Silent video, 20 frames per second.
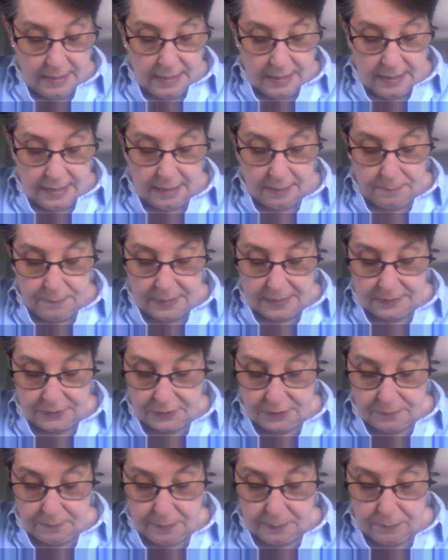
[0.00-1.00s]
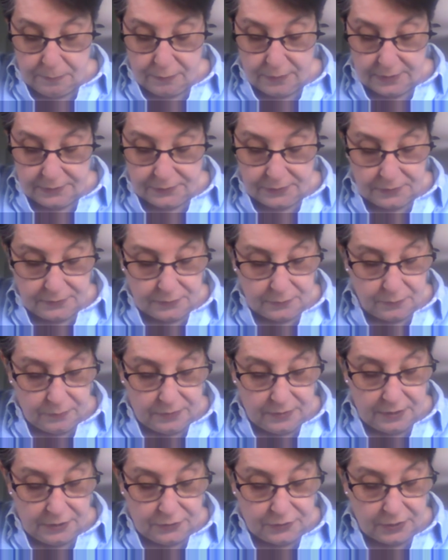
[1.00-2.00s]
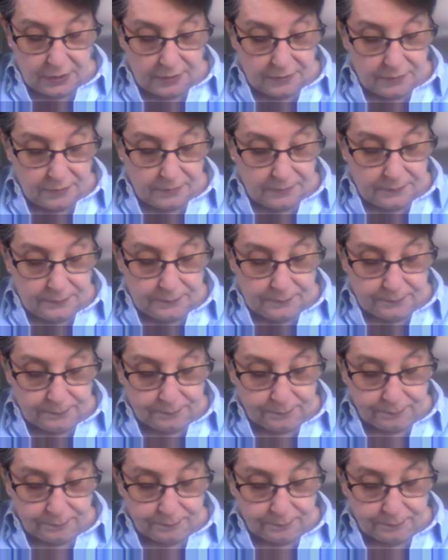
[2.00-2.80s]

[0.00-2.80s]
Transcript: Help us to be present with each other,